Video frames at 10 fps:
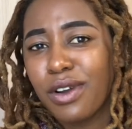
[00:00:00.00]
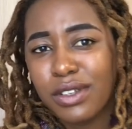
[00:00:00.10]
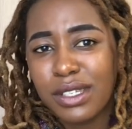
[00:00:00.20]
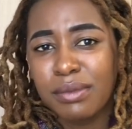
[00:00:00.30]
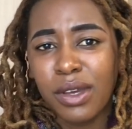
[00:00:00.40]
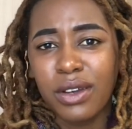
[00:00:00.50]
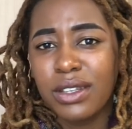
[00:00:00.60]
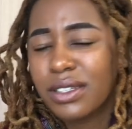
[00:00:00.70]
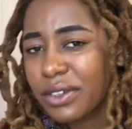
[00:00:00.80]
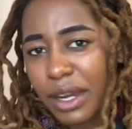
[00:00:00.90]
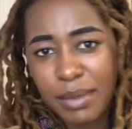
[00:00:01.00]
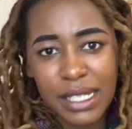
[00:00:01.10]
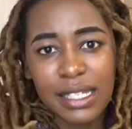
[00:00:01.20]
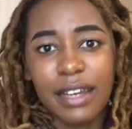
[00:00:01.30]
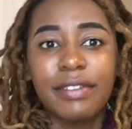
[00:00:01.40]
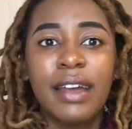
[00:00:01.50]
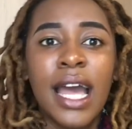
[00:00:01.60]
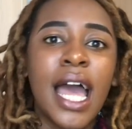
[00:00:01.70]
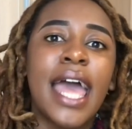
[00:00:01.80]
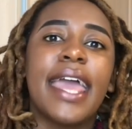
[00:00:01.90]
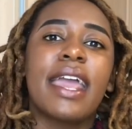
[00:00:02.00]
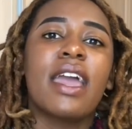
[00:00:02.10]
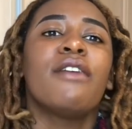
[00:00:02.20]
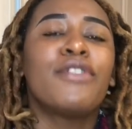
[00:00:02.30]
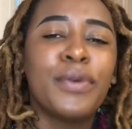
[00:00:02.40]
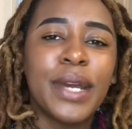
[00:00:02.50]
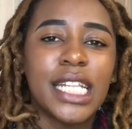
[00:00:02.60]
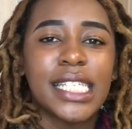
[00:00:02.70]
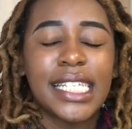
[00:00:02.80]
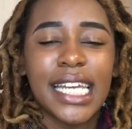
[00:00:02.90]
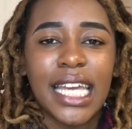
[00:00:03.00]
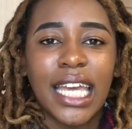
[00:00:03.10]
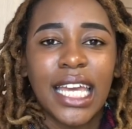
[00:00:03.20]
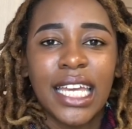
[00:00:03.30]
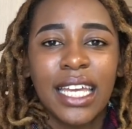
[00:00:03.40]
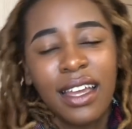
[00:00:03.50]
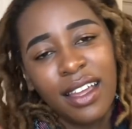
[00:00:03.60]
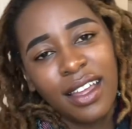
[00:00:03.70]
ask me on Instagram and stuff every Wednesday,